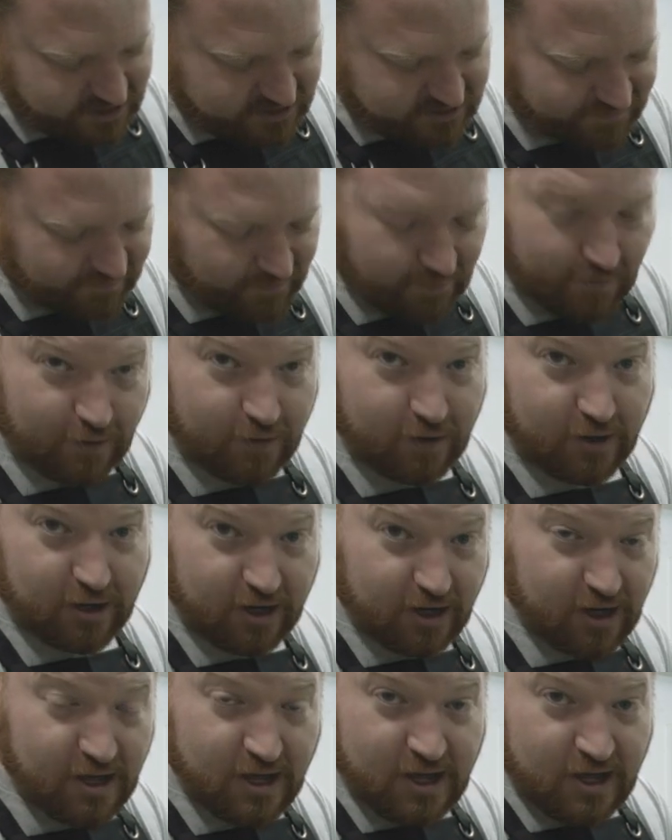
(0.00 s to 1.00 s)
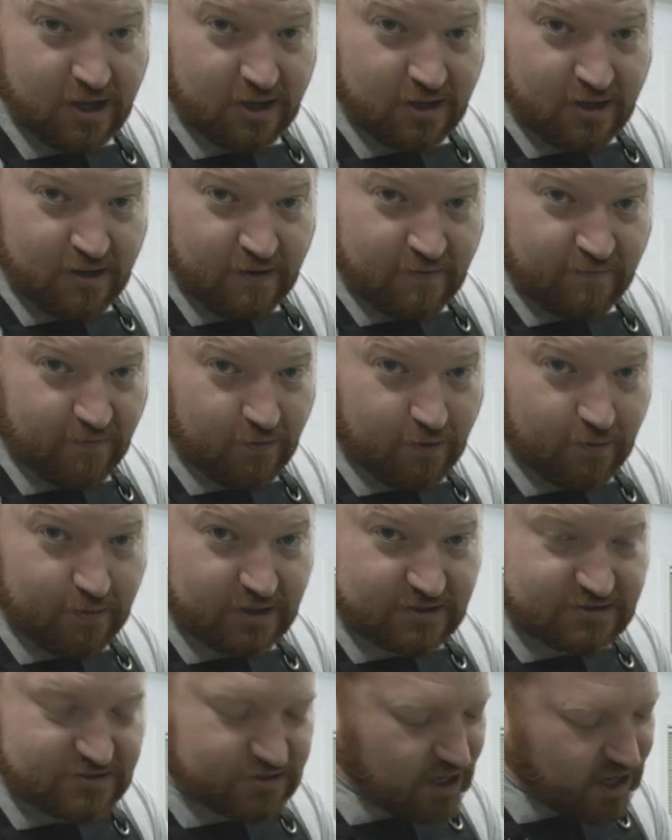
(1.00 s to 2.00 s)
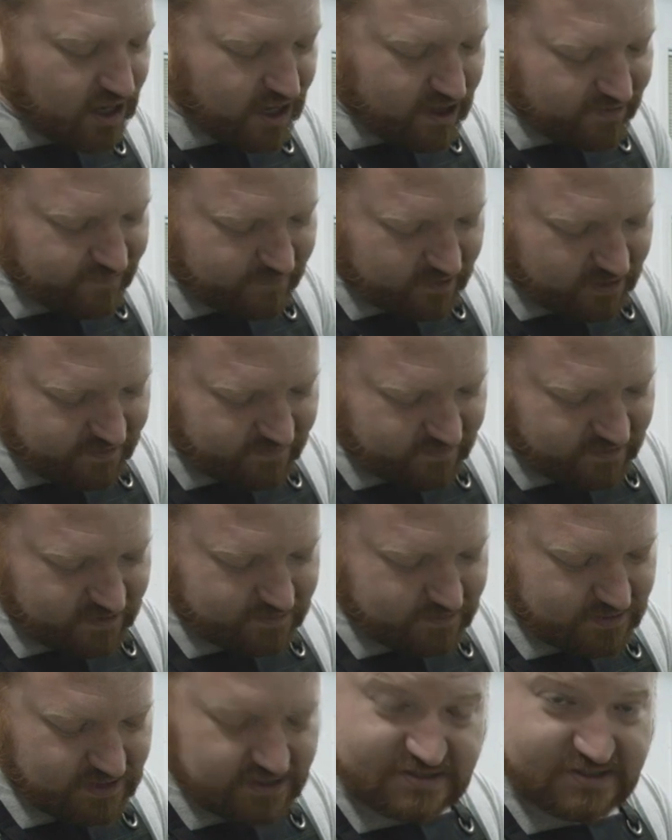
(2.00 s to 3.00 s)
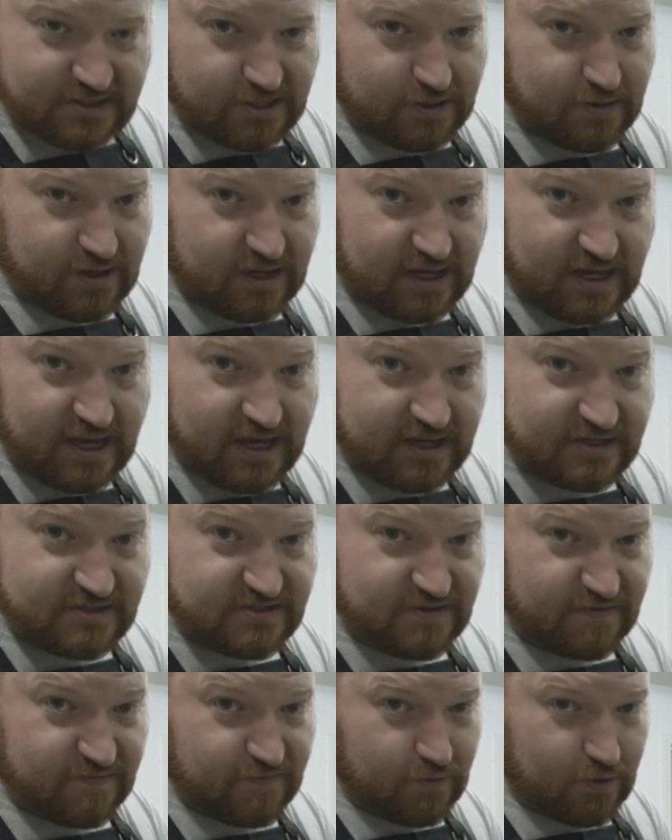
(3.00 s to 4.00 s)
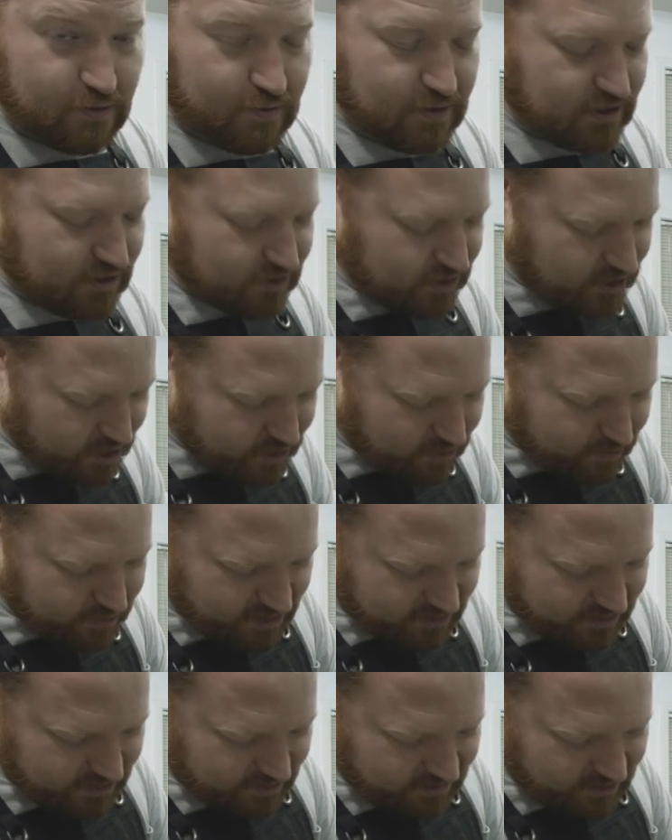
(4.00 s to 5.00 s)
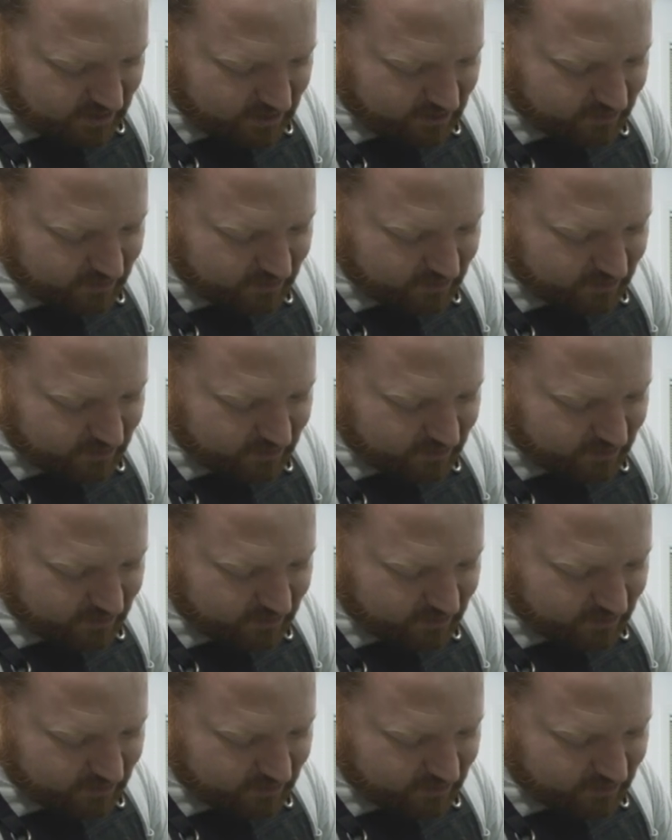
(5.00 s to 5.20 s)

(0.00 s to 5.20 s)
is for four-wheel drive, one of them is to engage the four-wheel low, and then the